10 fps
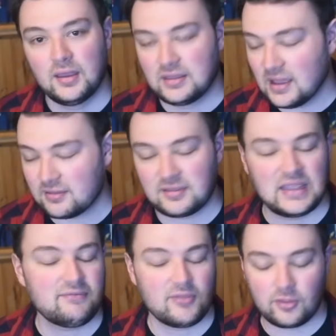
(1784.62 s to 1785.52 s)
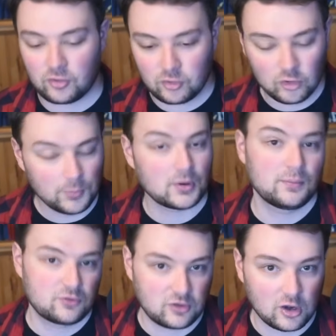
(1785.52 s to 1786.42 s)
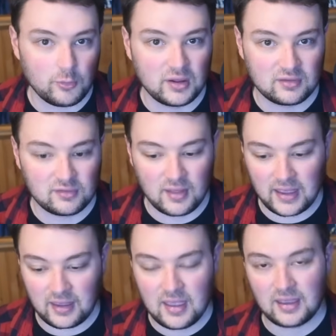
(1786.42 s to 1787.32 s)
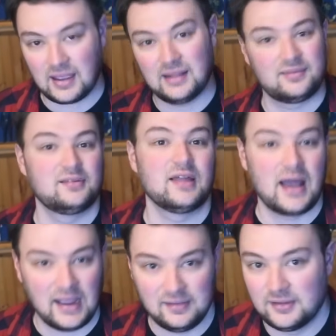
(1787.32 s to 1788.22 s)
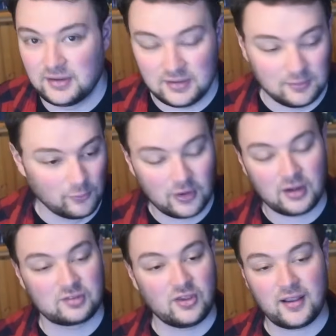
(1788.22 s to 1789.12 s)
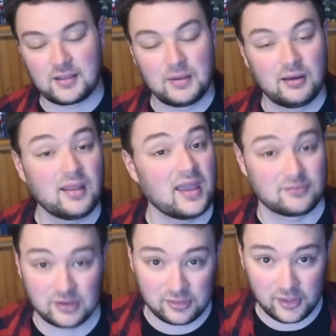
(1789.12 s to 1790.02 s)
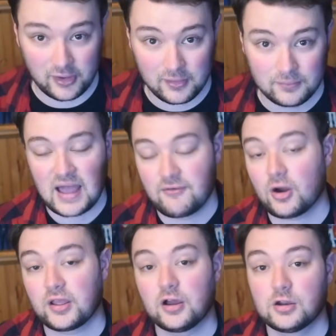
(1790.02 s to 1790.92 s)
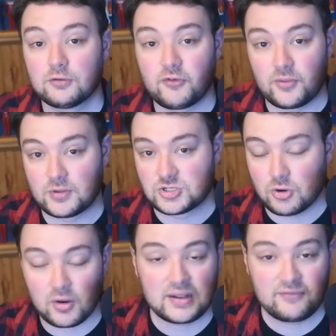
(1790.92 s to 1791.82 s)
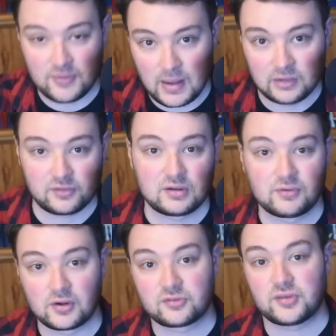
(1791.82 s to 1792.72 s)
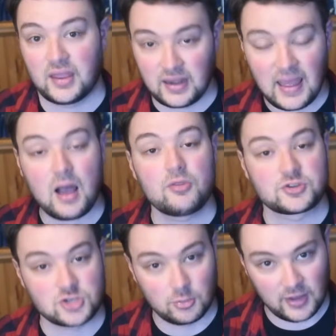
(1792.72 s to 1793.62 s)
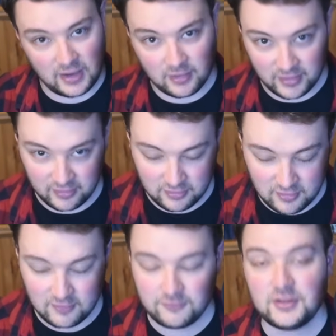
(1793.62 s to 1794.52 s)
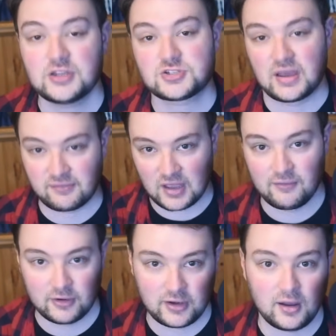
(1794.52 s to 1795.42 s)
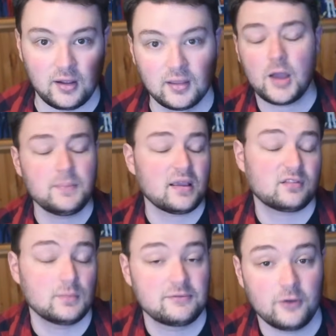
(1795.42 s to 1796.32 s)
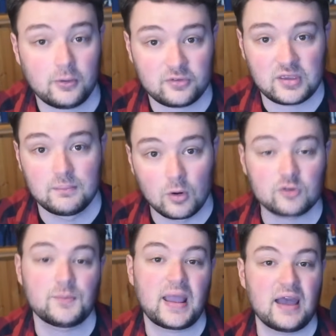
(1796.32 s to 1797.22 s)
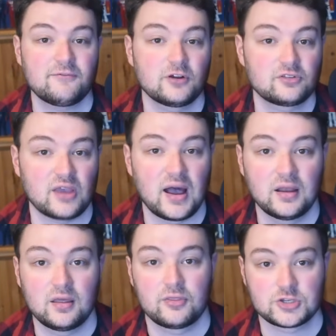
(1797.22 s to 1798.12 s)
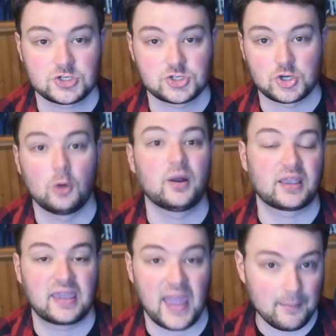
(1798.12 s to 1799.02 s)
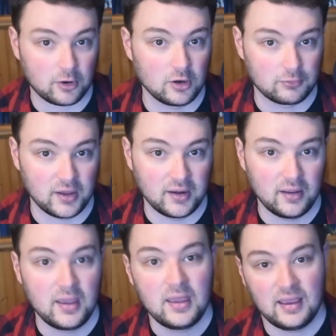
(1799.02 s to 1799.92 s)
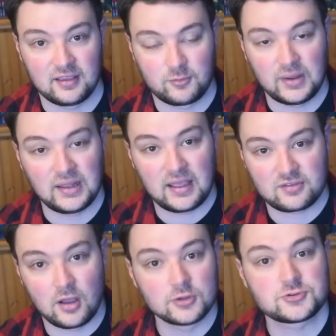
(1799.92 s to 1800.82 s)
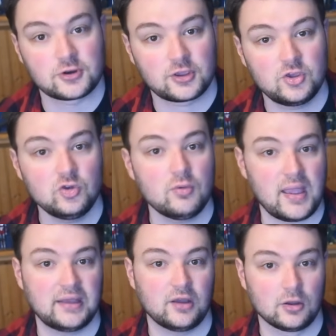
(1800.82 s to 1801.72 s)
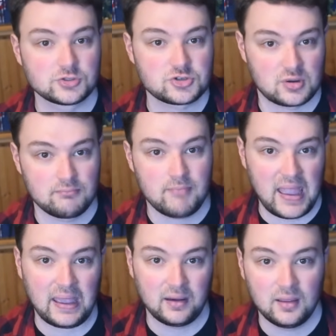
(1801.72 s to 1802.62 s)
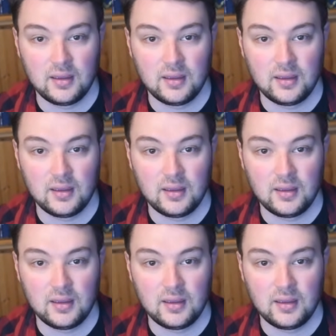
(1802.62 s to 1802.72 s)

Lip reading: Yes, even the super obscure ones like Godzilla Island. We're going to talk about everything. I've already gone over the majority of the MonsterVerse, and now the Showa era is finished. I've covered it all. Up next, I'll be focusing more of my efforts on the Showa Gamera run, as well as Ultra Q and Ultra Man.